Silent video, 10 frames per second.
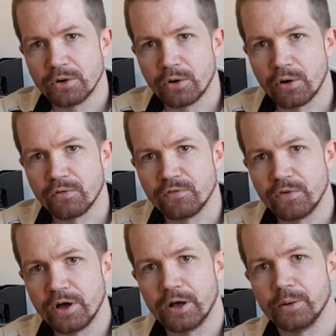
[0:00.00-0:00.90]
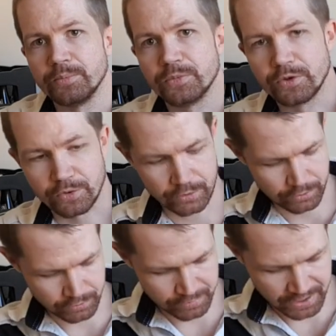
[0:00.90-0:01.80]
of
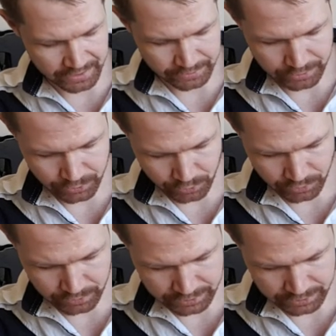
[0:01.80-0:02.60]
the man who